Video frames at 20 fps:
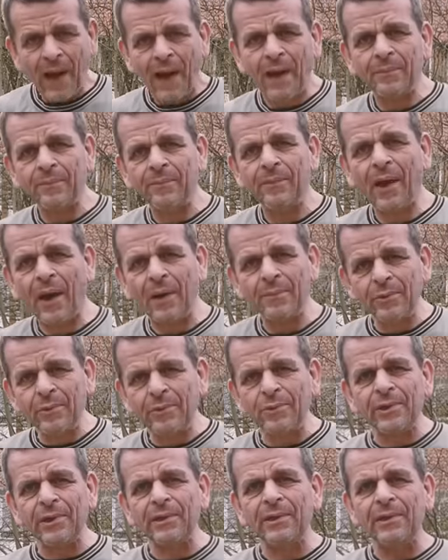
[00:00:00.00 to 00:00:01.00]
I'm I'm
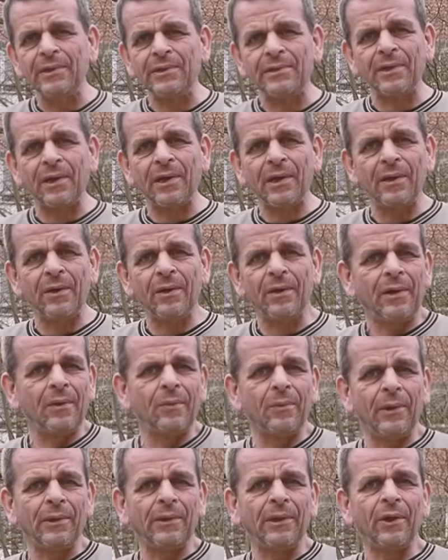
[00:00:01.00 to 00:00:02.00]
using these uh,
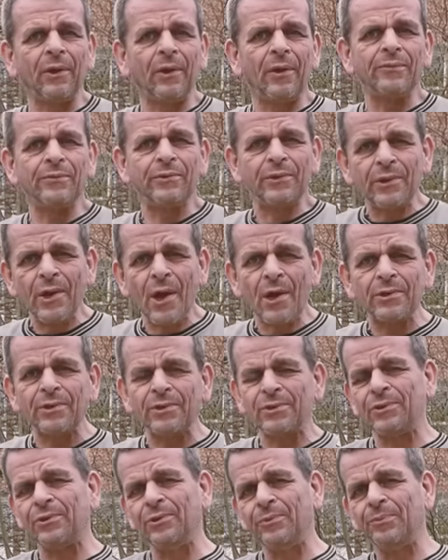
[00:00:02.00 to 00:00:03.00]
welding gloves just
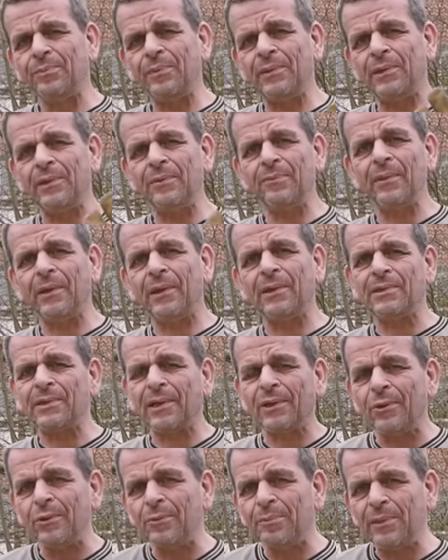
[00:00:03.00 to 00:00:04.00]
to be because
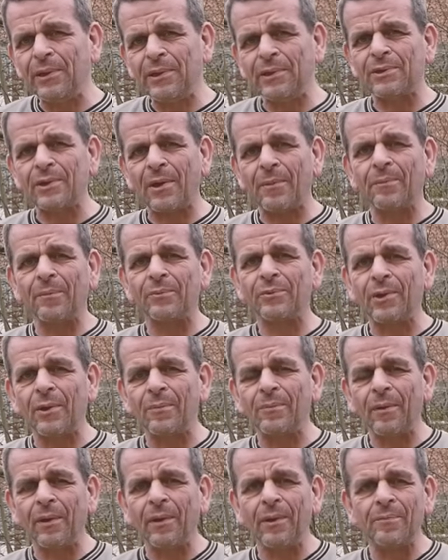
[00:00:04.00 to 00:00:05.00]
there could be some
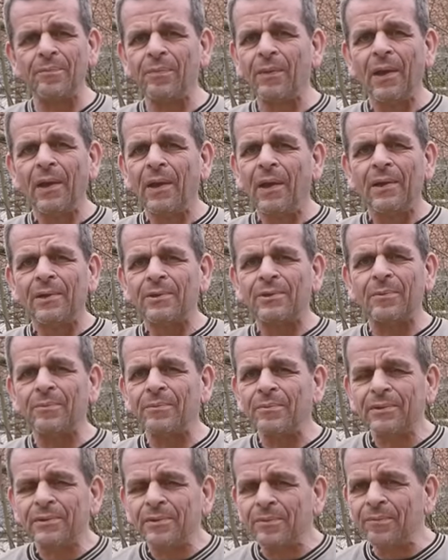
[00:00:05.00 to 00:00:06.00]
some um,
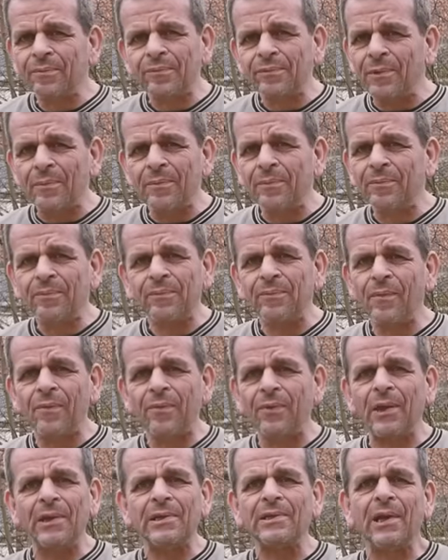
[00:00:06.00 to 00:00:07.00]
some some
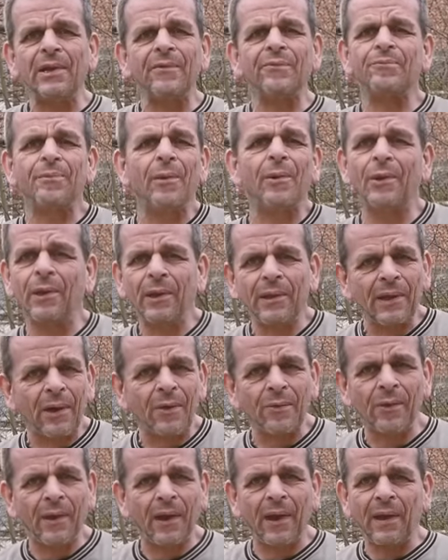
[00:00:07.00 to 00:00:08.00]
things left burning
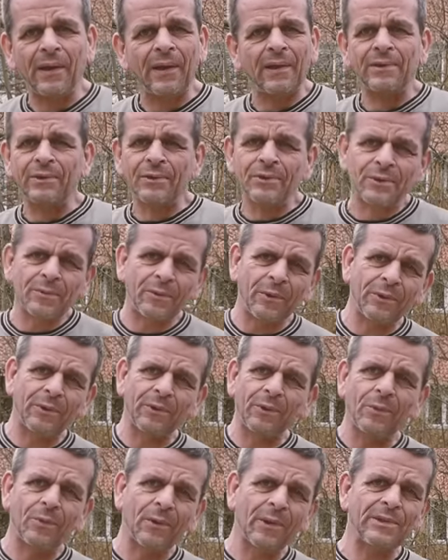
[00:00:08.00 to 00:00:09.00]
down there, and I just want,
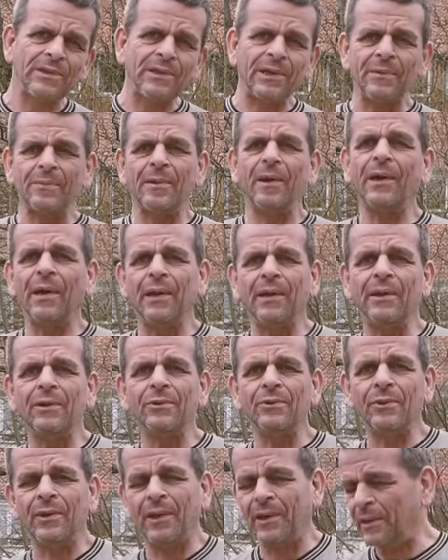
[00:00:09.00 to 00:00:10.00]
don't want to stick my hand
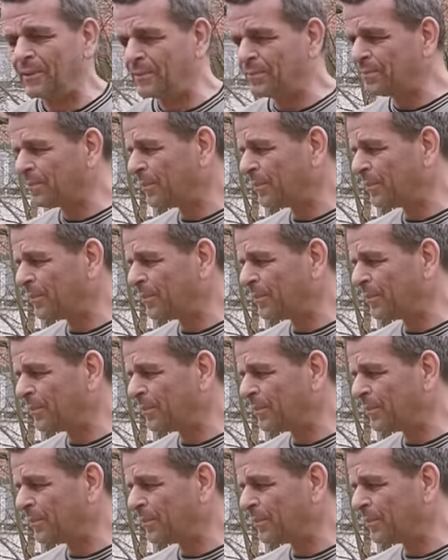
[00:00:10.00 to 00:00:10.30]
into that and,